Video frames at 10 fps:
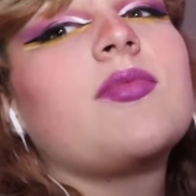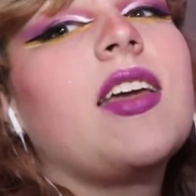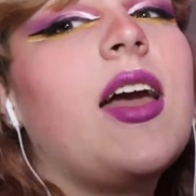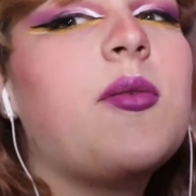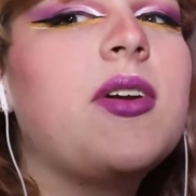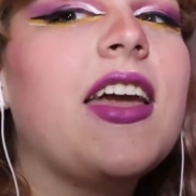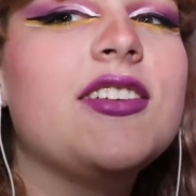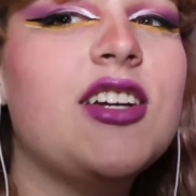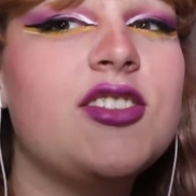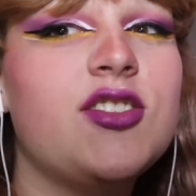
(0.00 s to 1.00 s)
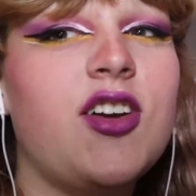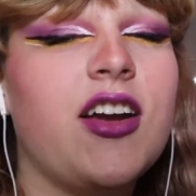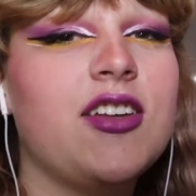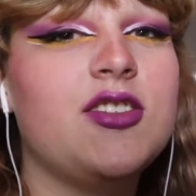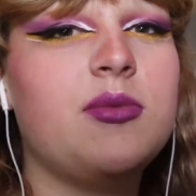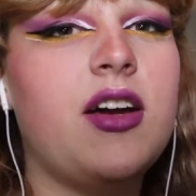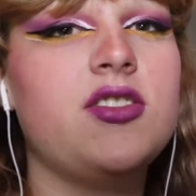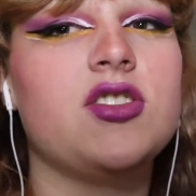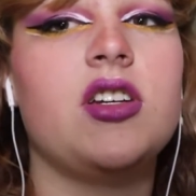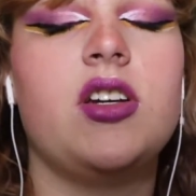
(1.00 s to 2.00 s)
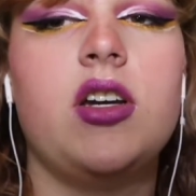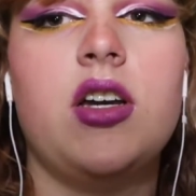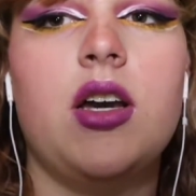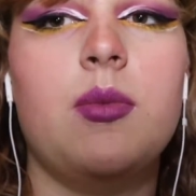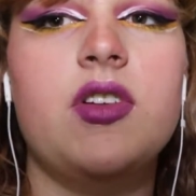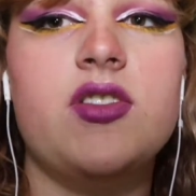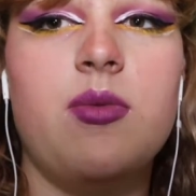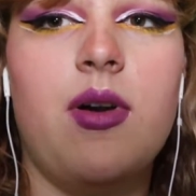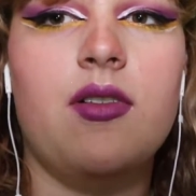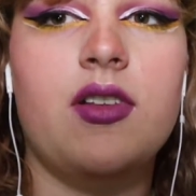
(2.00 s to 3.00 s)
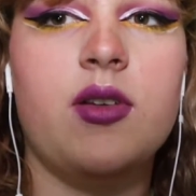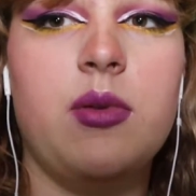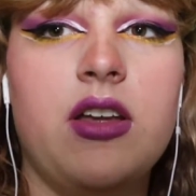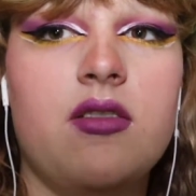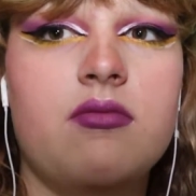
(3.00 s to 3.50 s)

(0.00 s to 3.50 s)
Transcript: Okay, we can't judge Target too much. I'm gonna zoom out a little bit.